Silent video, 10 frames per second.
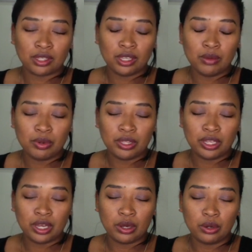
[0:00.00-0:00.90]
and breathe it
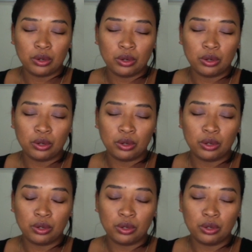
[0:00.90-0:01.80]
out.
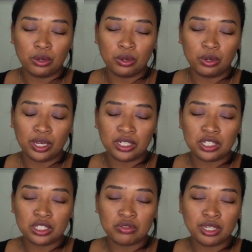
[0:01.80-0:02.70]
And
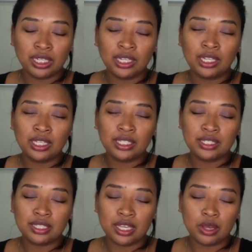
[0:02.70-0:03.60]
just
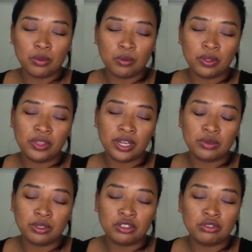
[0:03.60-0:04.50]
release with that as
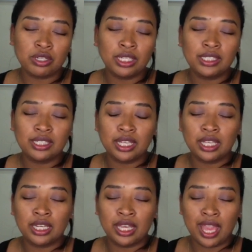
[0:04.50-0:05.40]
well. Just release
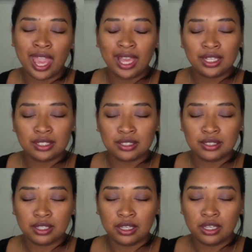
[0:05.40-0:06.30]
any angst,
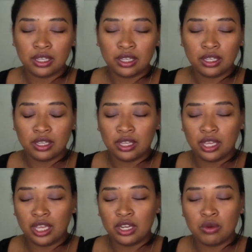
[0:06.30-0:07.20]

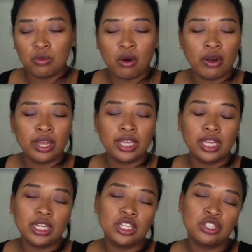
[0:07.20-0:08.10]
any worry,
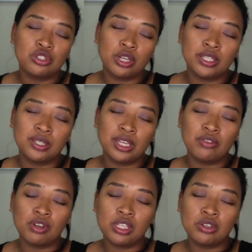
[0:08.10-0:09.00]
any stress, any
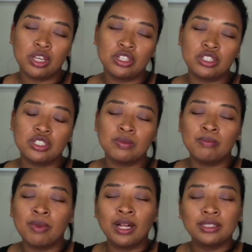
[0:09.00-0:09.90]
frustration. Just
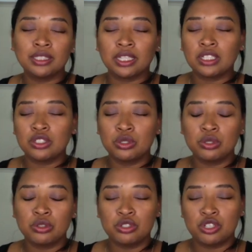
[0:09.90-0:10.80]
melt into
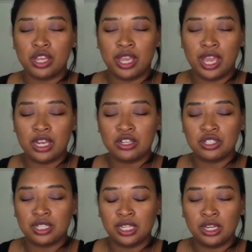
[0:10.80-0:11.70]
your chair and
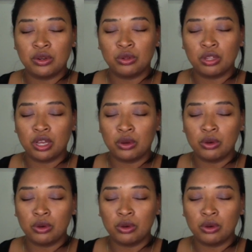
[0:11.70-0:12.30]
just let it all go.